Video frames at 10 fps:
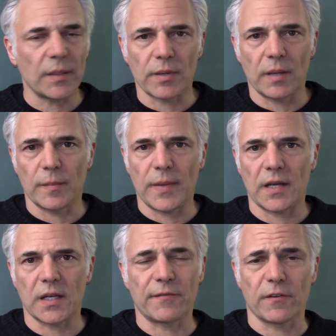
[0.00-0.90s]

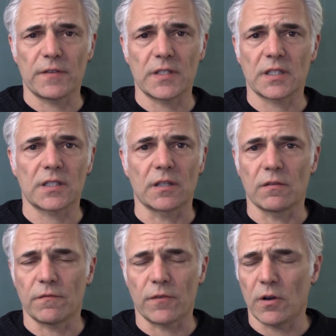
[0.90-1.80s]
problematic for physics
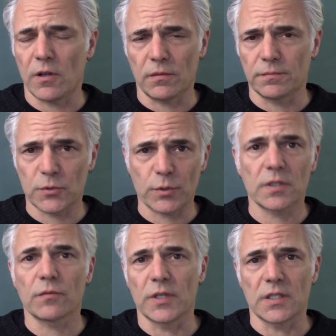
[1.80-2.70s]
and for all
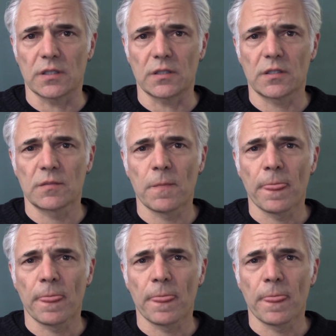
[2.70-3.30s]
sorts of reasons